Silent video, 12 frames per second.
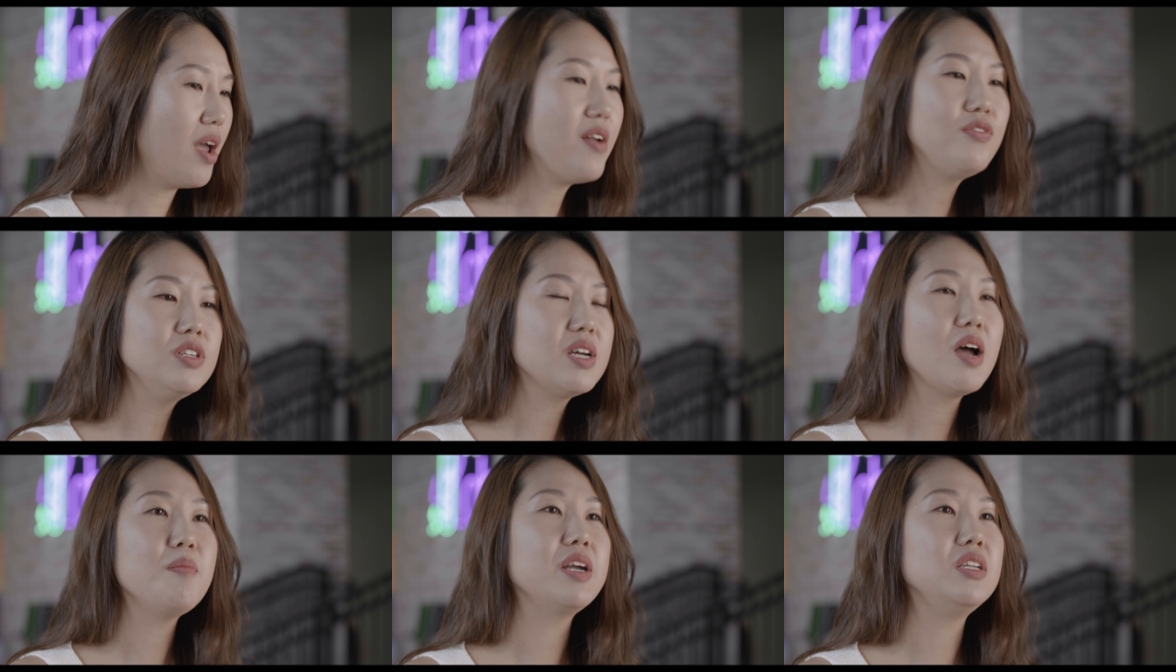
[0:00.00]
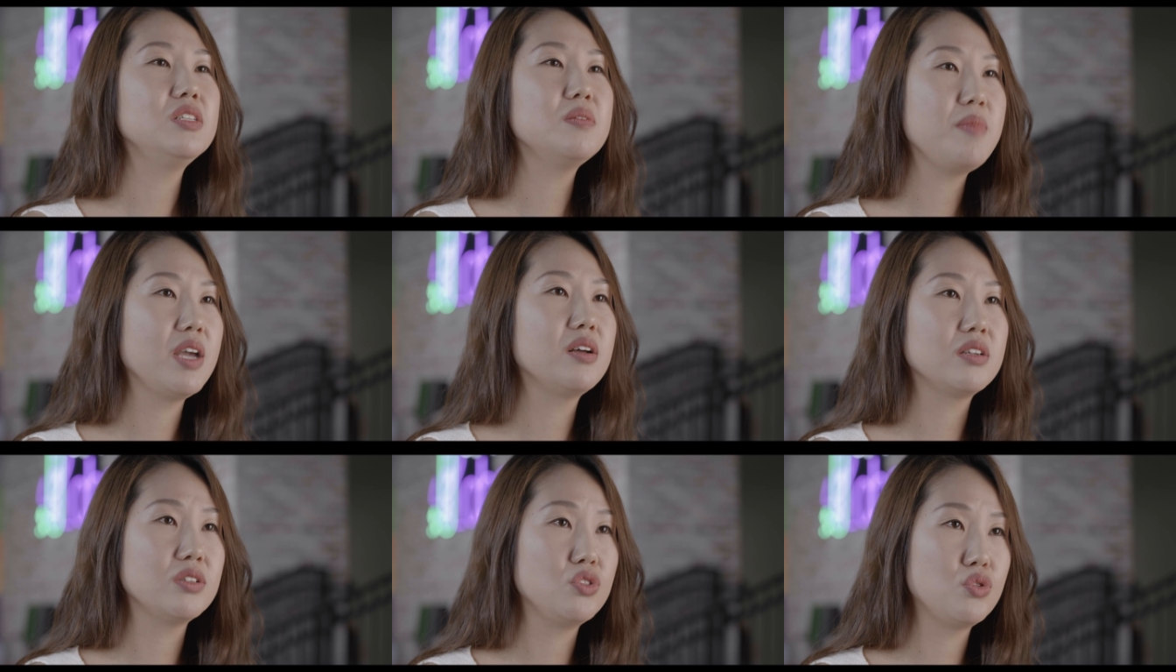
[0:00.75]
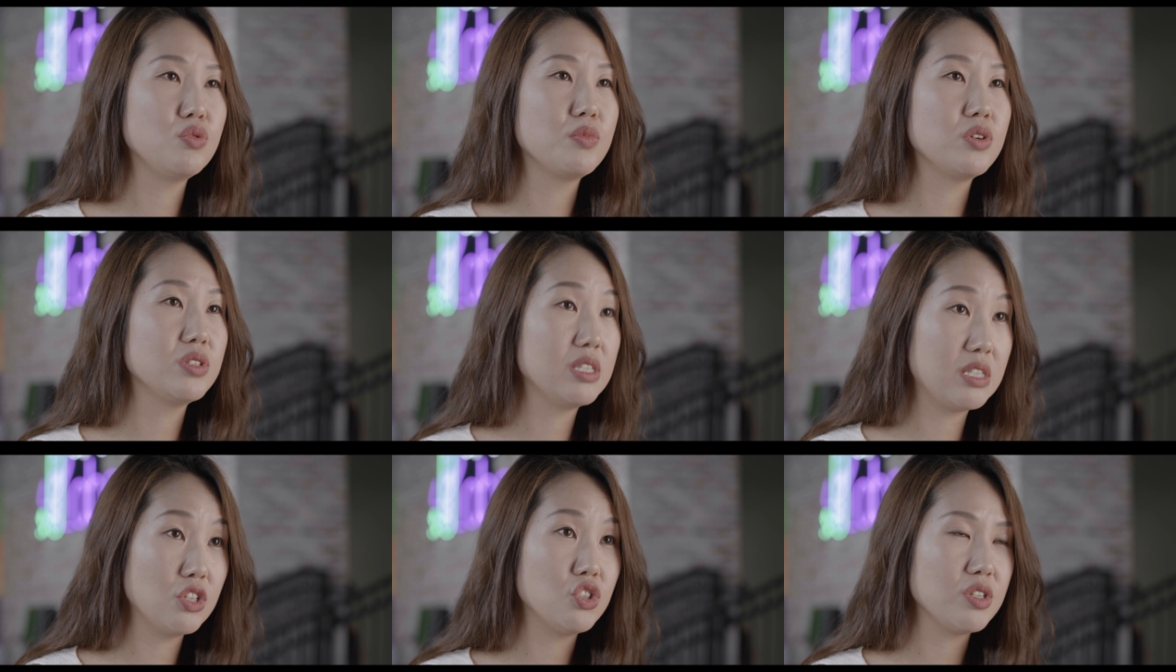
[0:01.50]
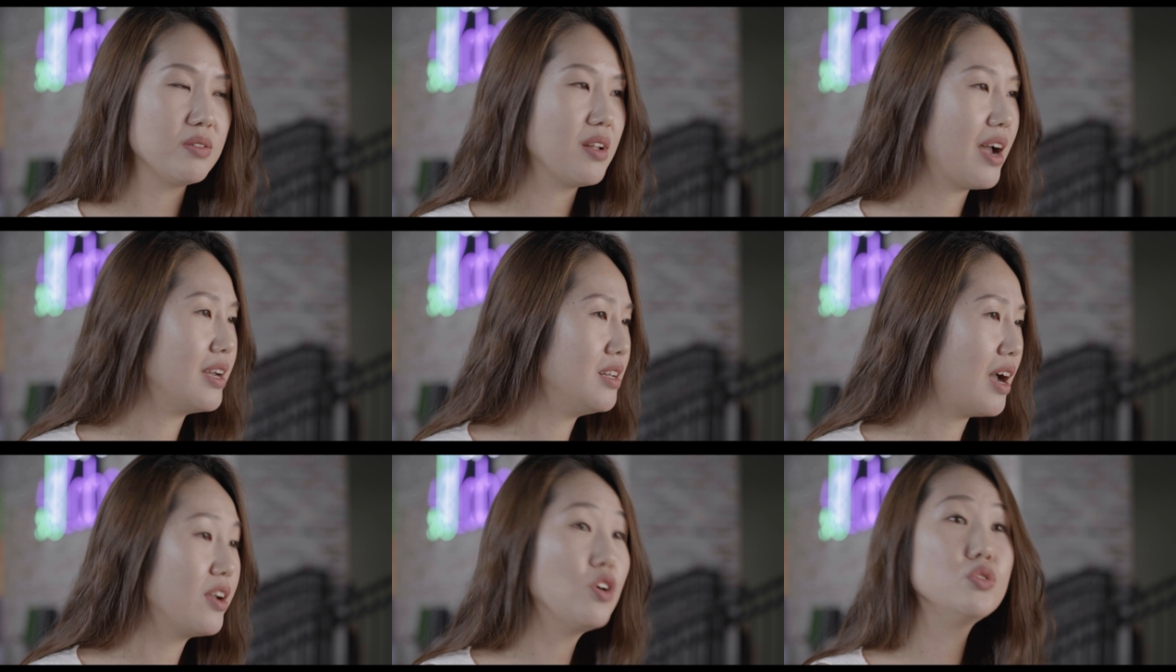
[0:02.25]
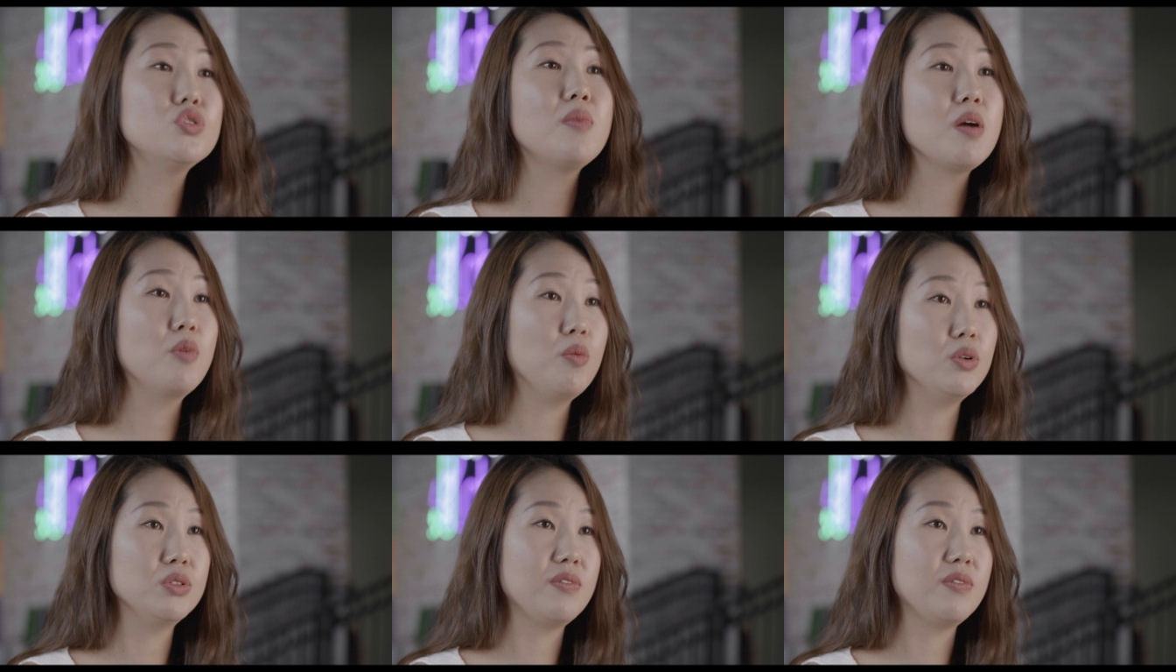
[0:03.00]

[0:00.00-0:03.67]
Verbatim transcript: Every time I need to make a consumer decision, I, I go to my mobile